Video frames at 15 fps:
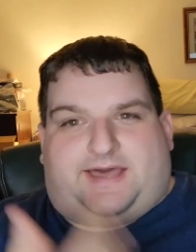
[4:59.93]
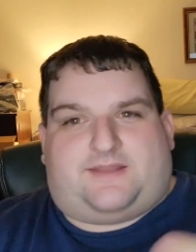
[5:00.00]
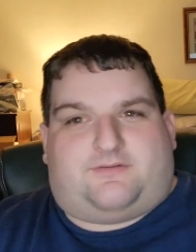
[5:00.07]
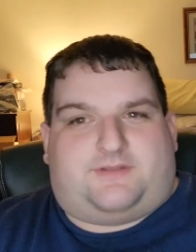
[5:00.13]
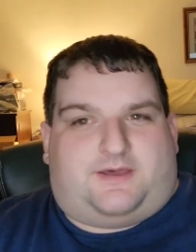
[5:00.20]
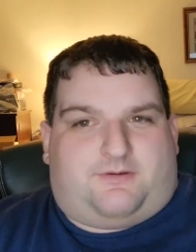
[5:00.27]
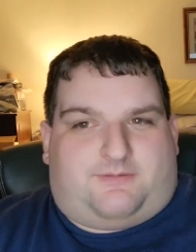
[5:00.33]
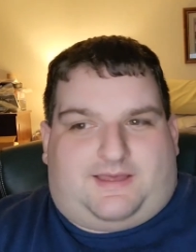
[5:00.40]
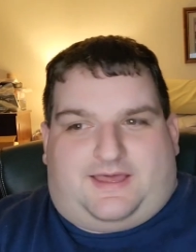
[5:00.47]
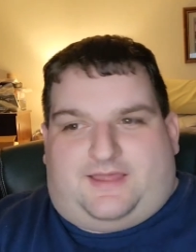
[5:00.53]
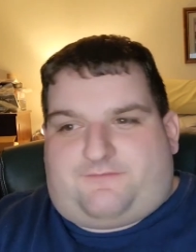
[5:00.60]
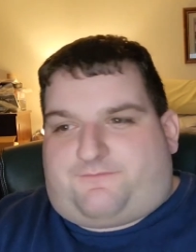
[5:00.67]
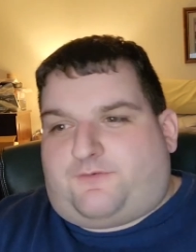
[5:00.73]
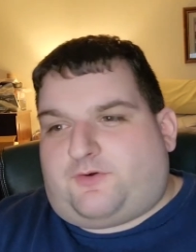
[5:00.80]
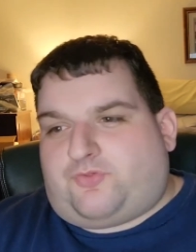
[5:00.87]
I don't know.
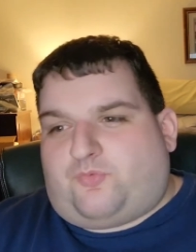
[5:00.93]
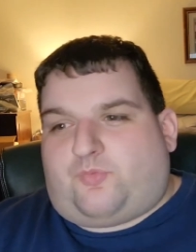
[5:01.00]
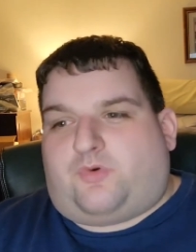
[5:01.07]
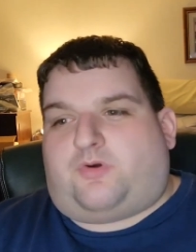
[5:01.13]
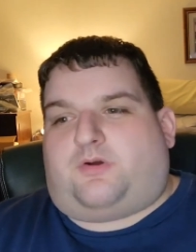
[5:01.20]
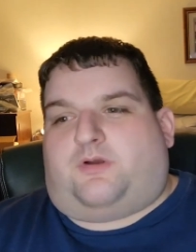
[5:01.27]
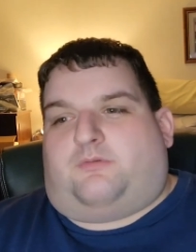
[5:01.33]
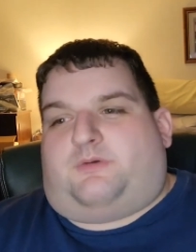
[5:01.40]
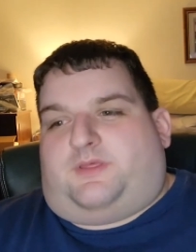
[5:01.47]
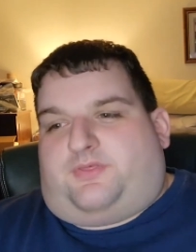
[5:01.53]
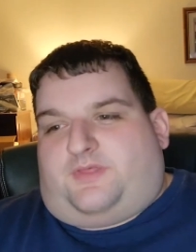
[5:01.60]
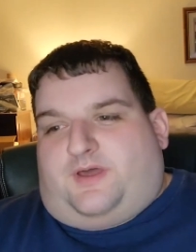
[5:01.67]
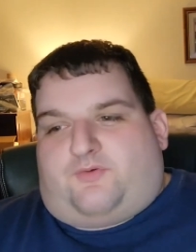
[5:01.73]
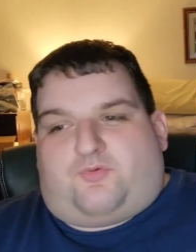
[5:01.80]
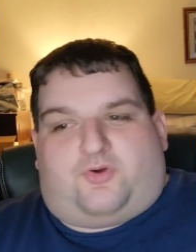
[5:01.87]
The Fourth War
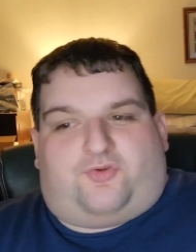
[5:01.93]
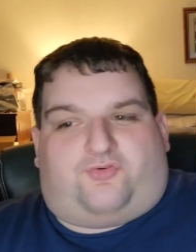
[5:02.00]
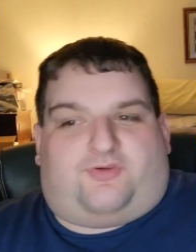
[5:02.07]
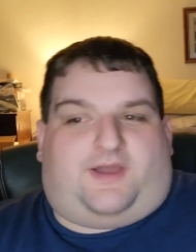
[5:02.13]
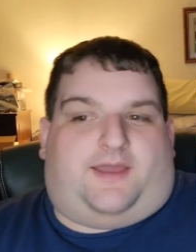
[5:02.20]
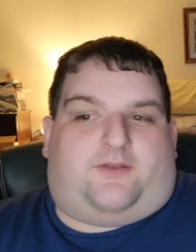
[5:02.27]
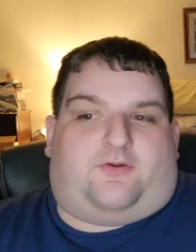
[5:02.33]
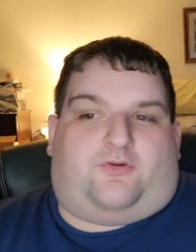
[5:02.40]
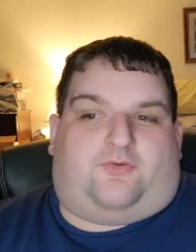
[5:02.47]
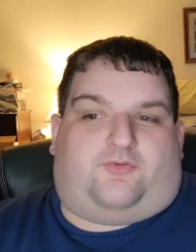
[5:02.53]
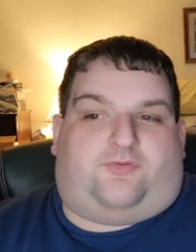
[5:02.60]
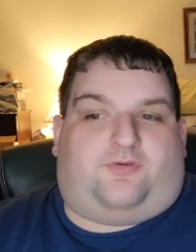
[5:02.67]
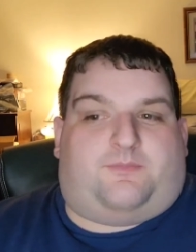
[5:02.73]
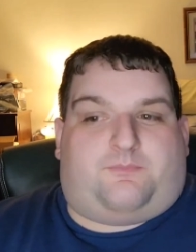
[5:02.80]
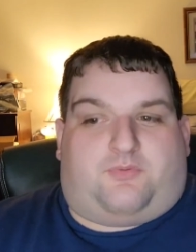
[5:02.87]
with Roy
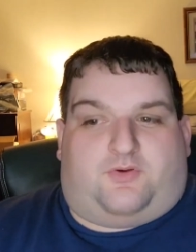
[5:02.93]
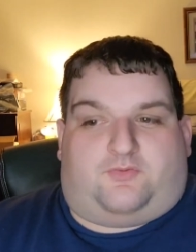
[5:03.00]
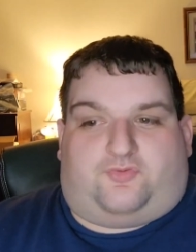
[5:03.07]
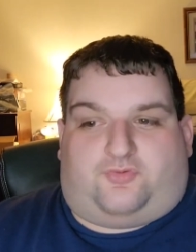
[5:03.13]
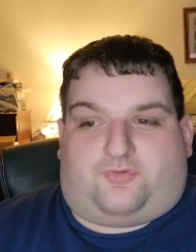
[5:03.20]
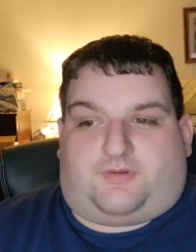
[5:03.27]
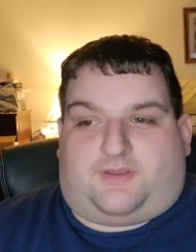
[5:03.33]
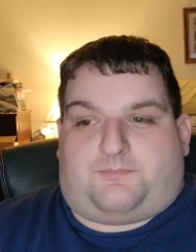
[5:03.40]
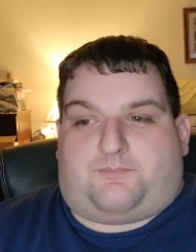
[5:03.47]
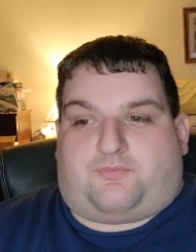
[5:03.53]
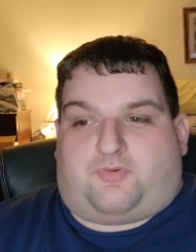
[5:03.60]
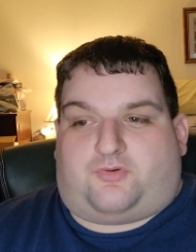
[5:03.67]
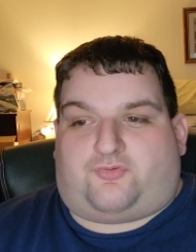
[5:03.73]
Scheider, Jürgen